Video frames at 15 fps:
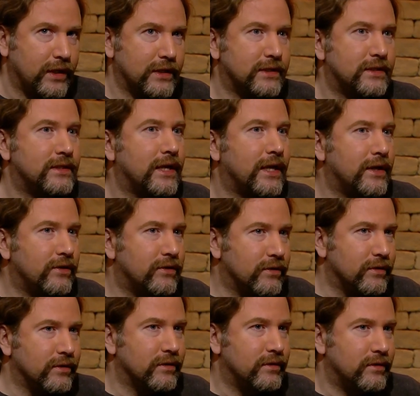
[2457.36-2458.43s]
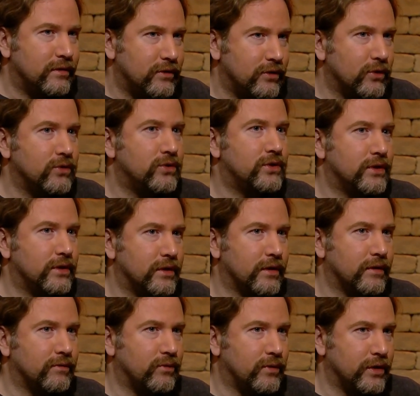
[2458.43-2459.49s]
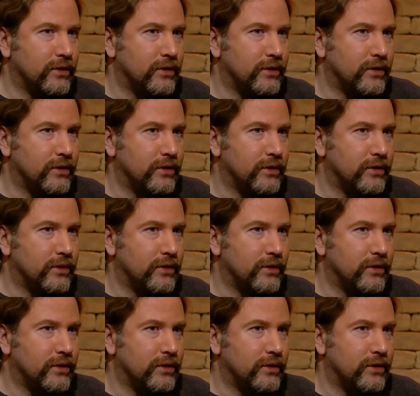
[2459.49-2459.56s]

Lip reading: the standard notion of what